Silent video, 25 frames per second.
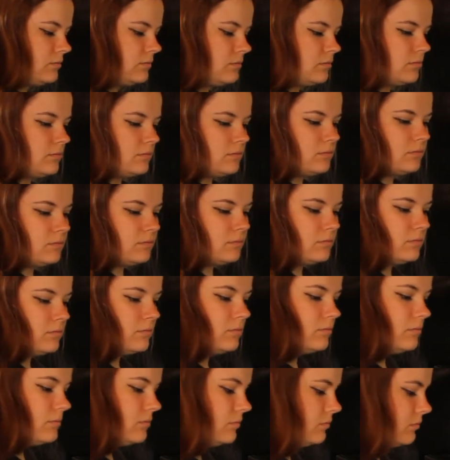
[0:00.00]

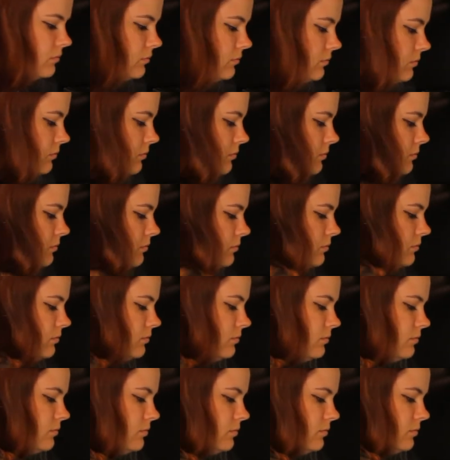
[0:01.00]

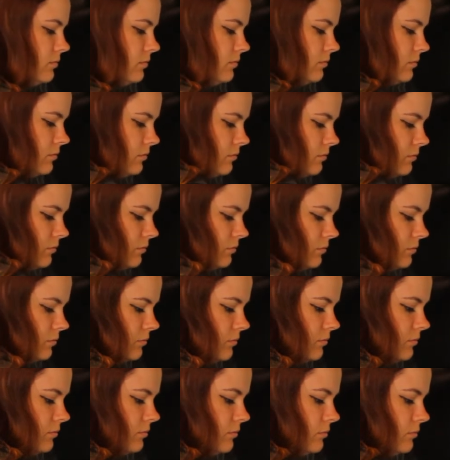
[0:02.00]

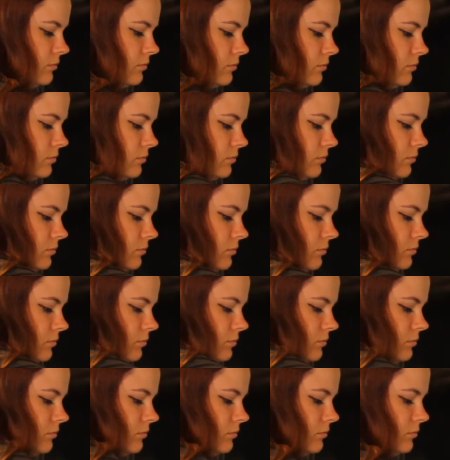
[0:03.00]

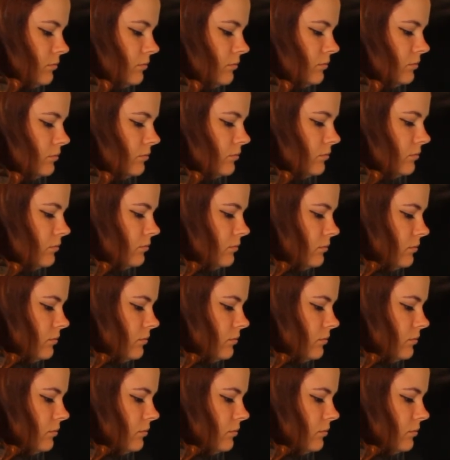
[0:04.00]
No one is speaking in this clip.